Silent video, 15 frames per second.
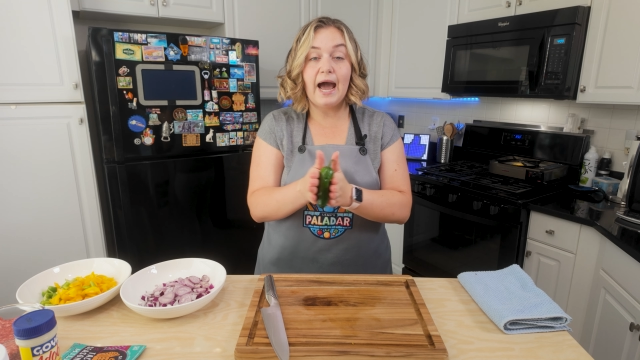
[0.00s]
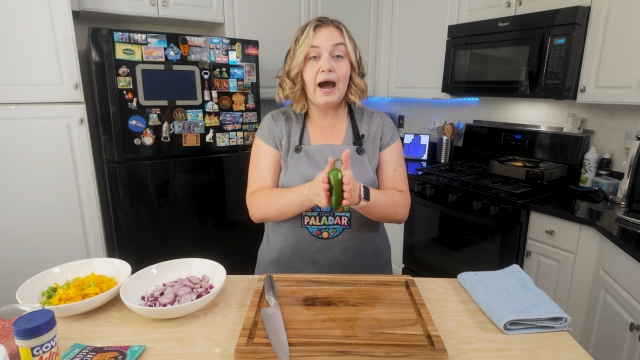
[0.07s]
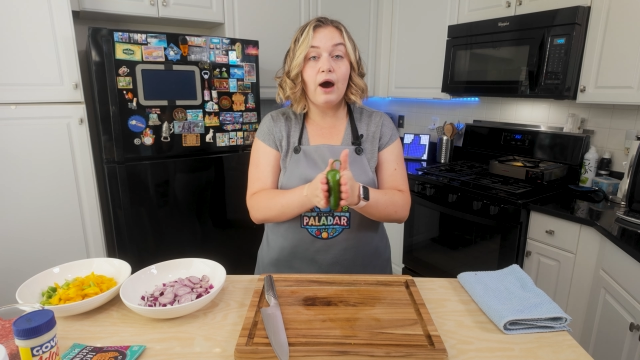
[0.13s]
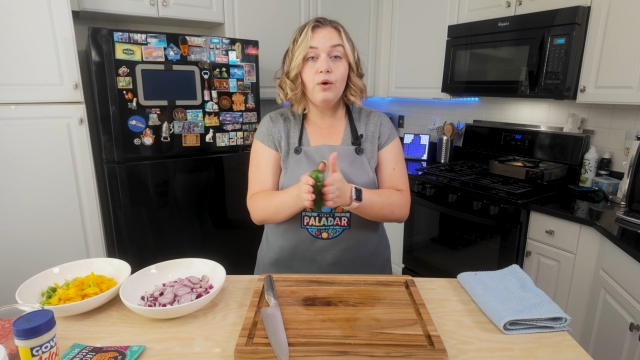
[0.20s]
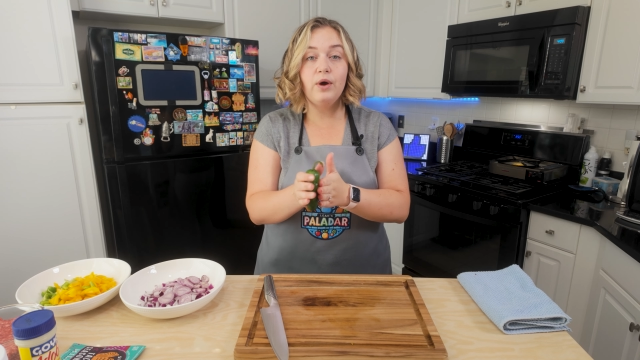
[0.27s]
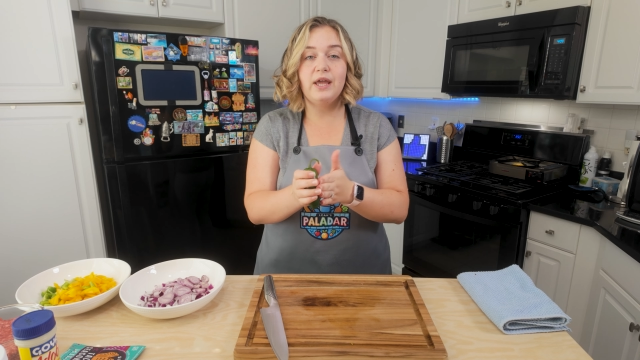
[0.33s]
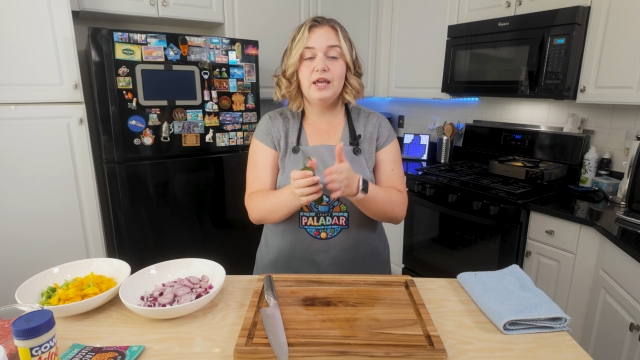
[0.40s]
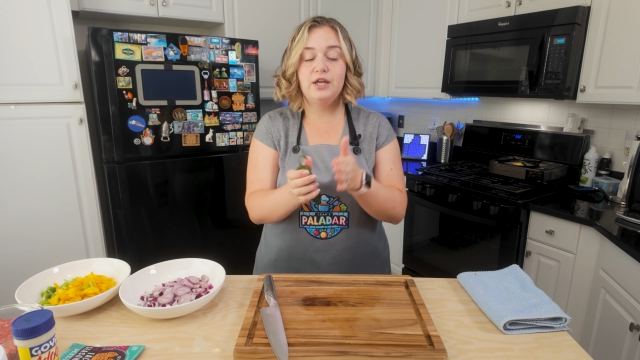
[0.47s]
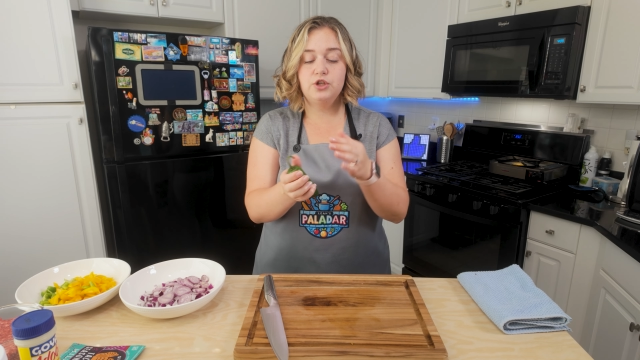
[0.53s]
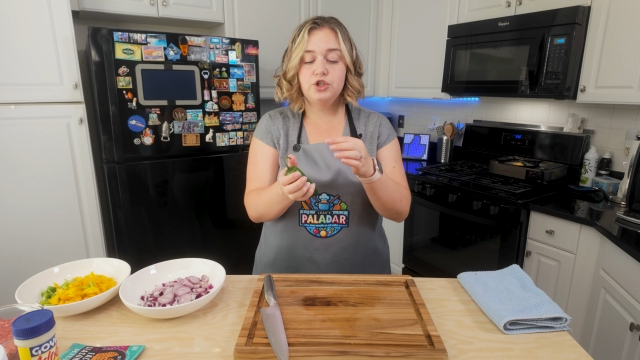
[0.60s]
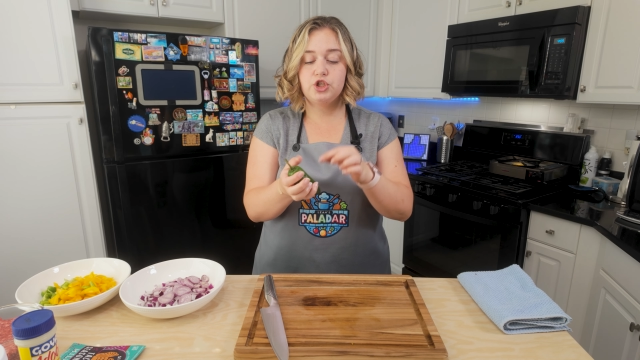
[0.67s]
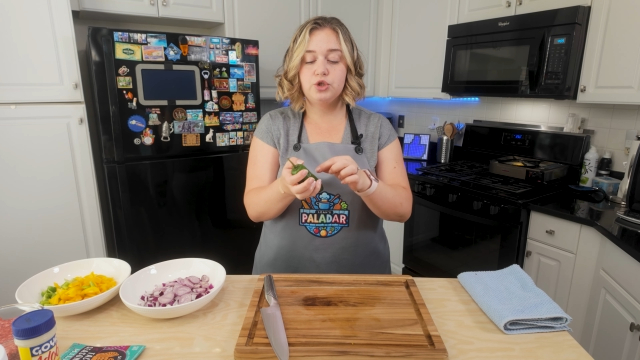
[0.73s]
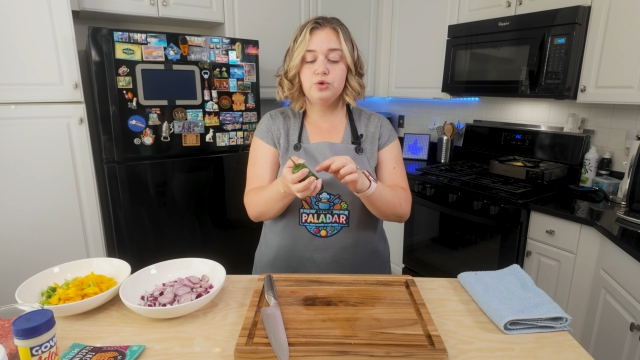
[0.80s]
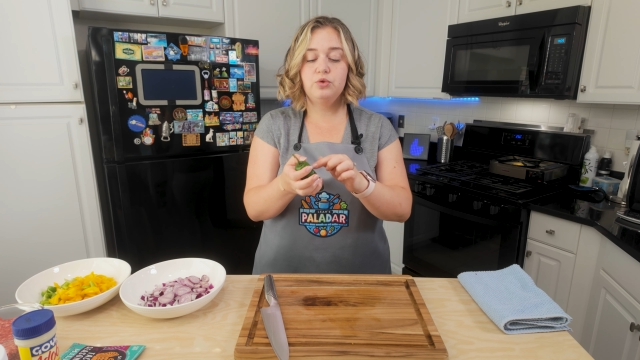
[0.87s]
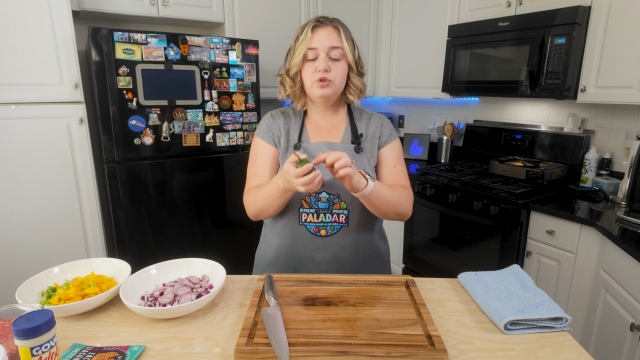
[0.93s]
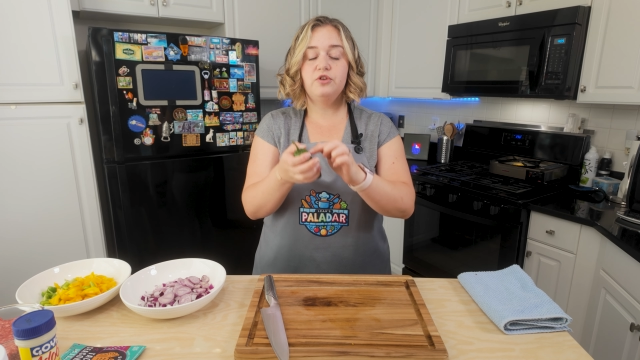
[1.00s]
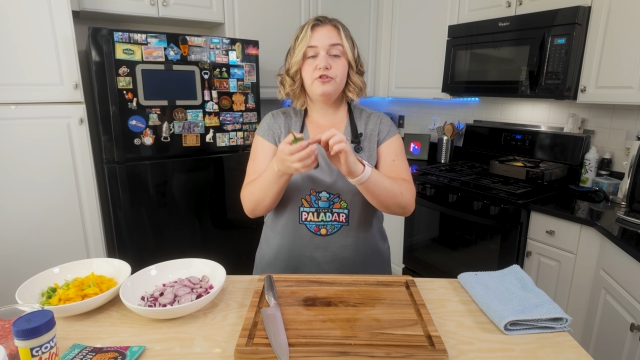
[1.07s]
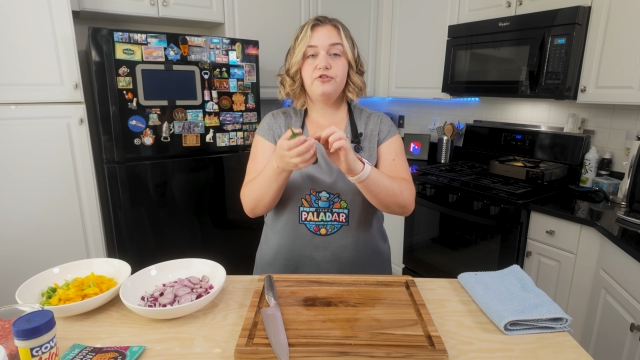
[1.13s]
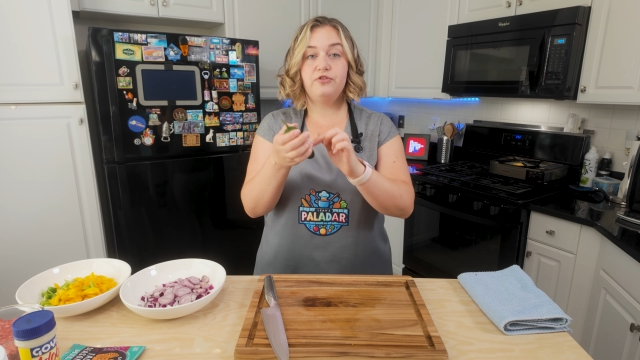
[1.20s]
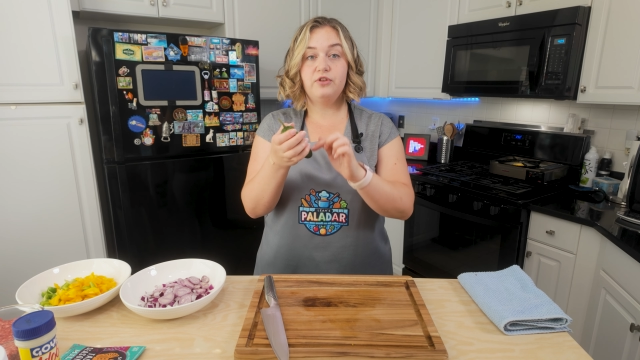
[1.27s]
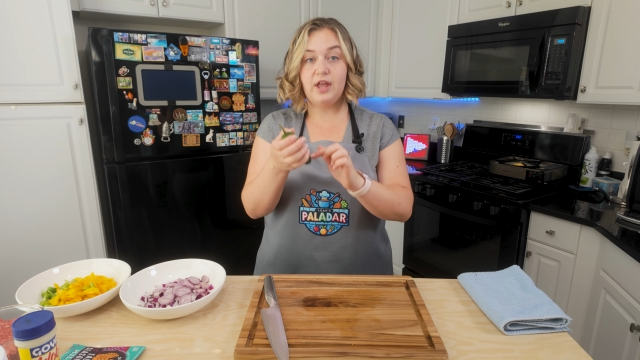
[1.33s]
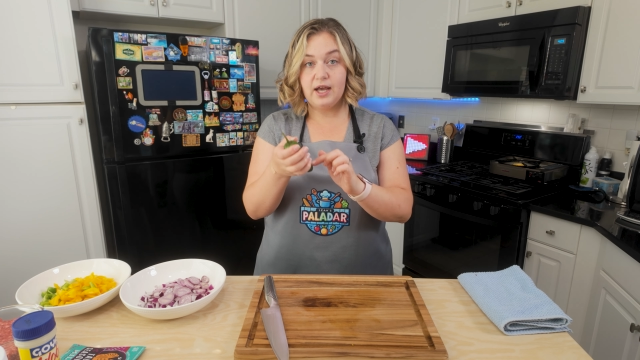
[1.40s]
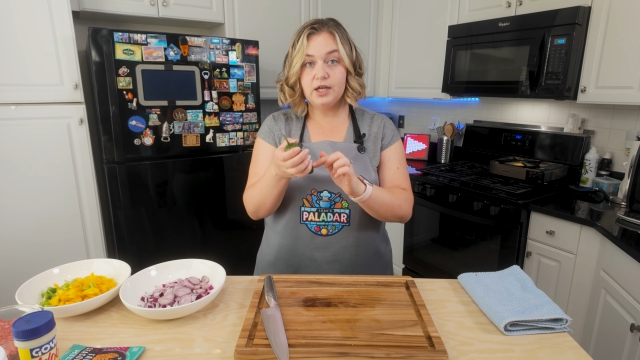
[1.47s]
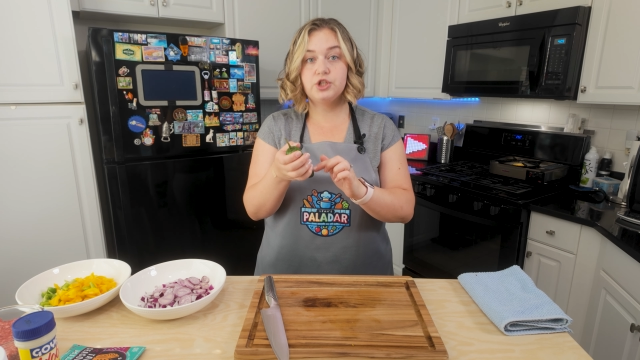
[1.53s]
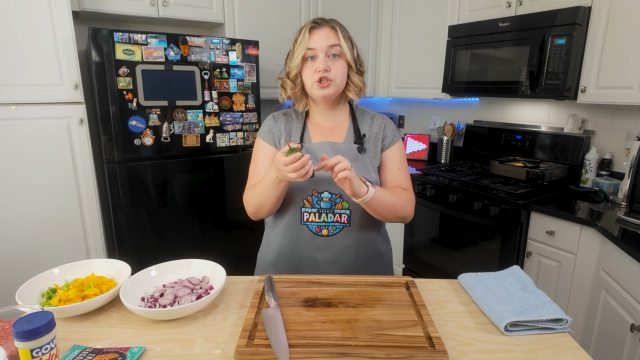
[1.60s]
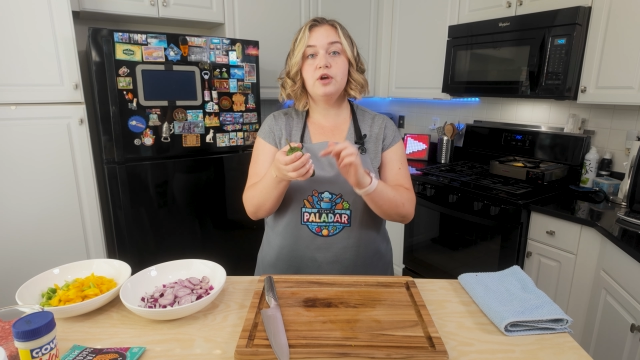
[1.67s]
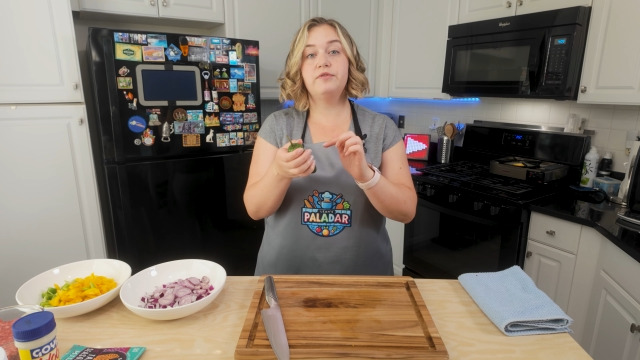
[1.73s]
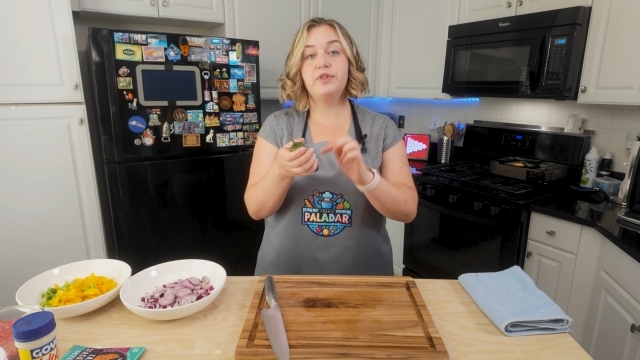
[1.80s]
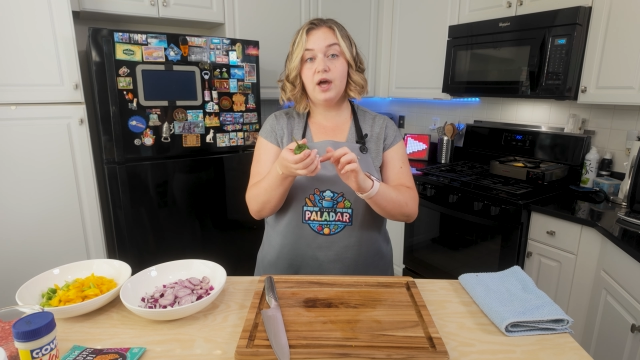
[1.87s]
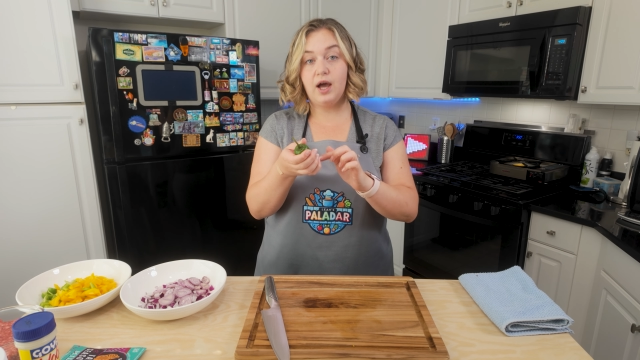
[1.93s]
out into the flesh
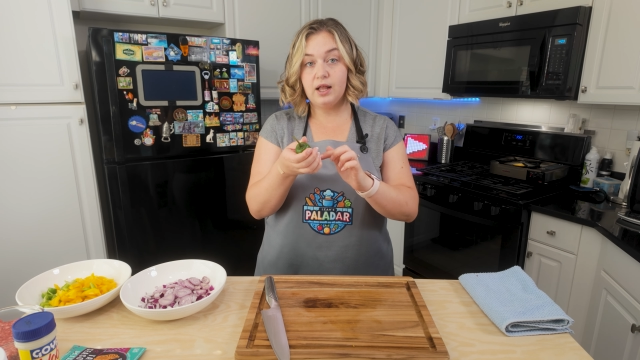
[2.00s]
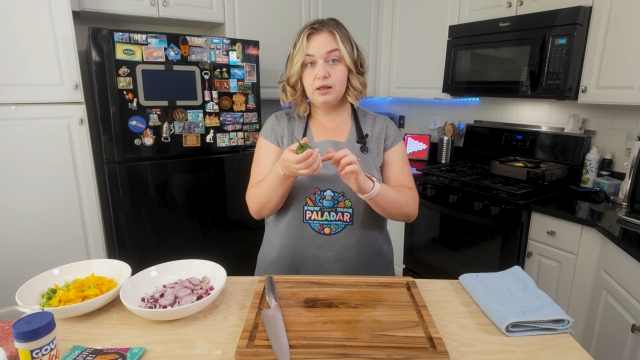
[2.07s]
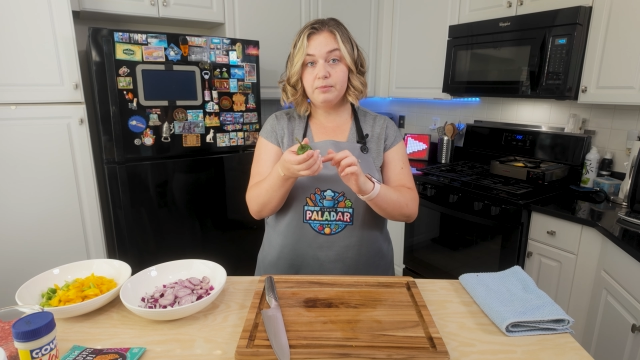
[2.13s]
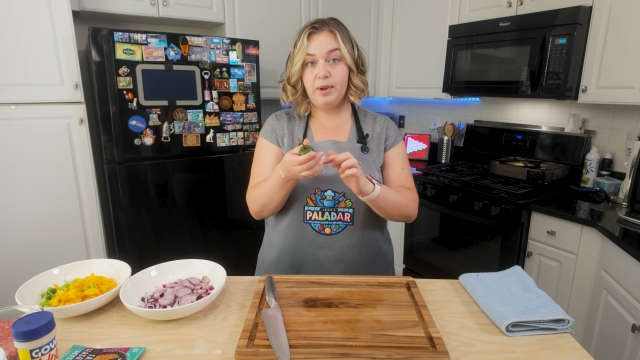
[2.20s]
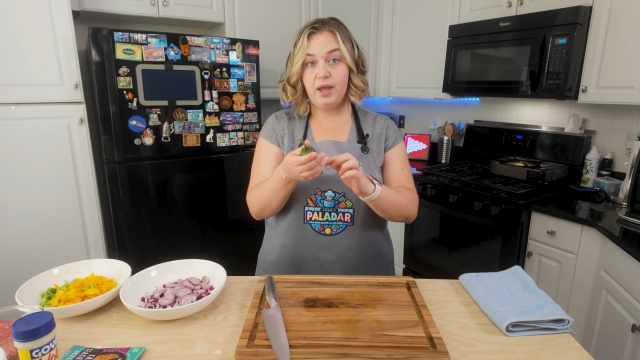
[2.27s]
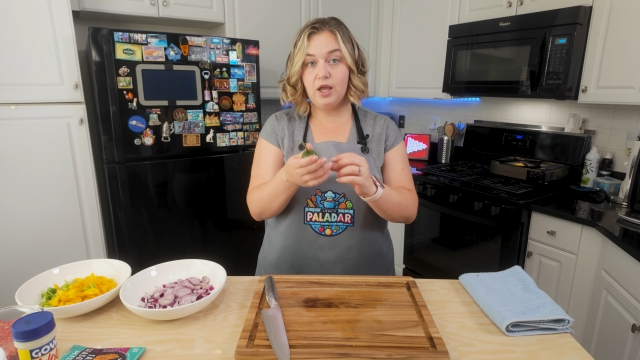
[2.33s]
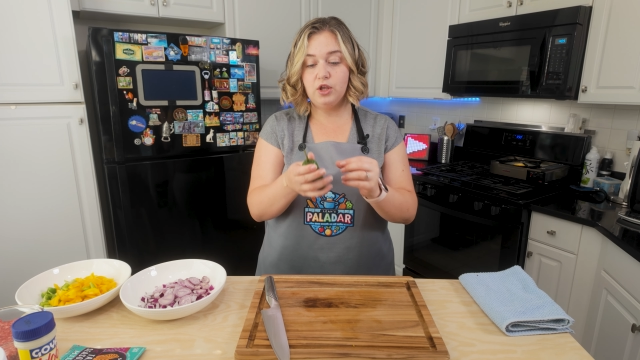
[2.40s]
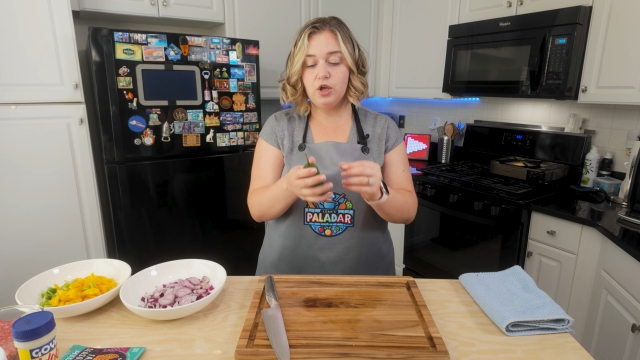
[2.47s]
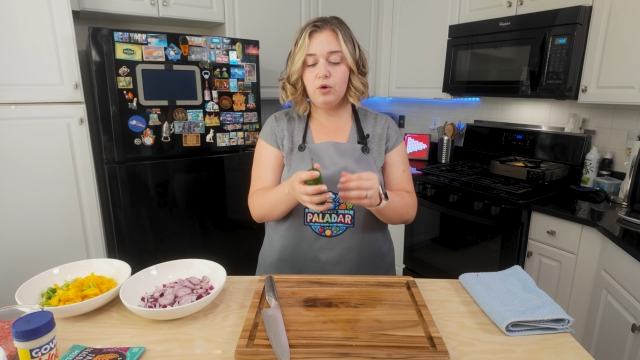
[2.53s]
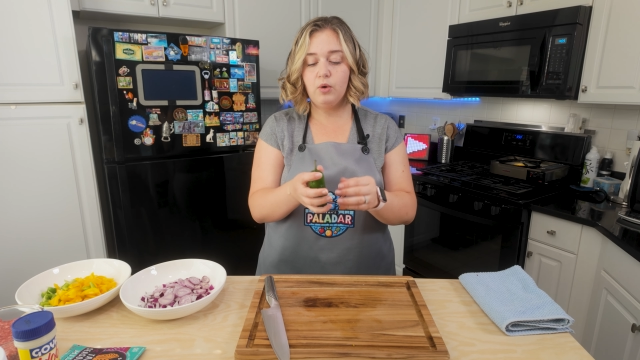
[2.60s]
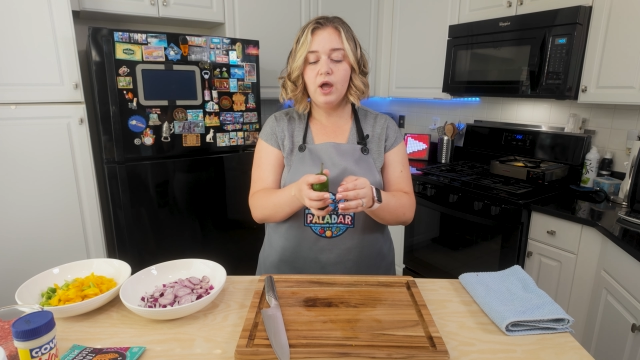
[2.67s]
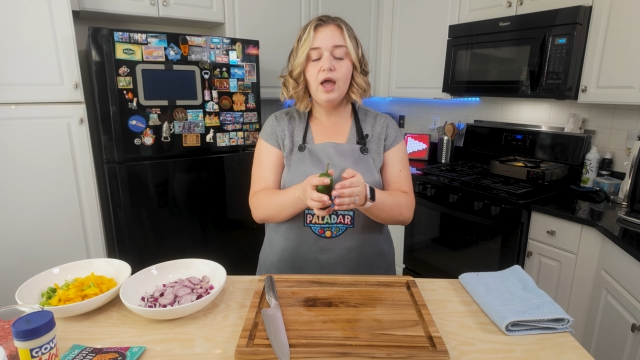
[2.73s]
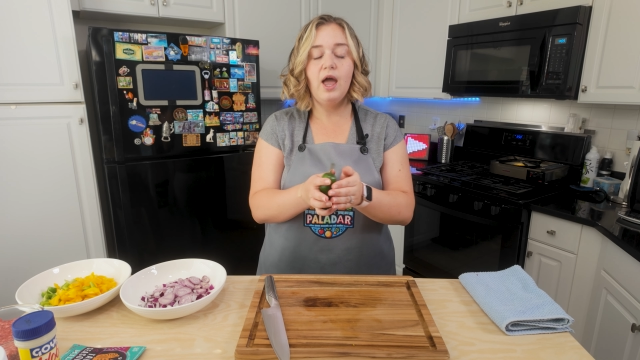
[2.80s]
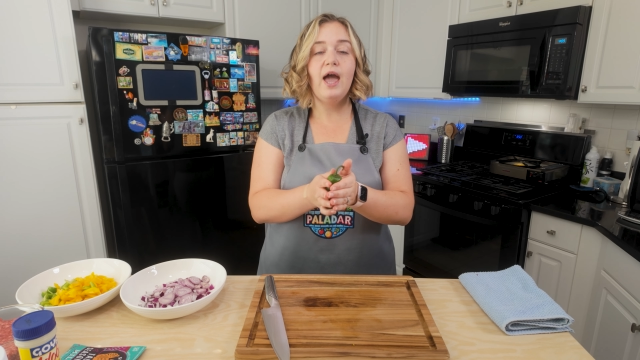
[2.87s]
of the jalapeno,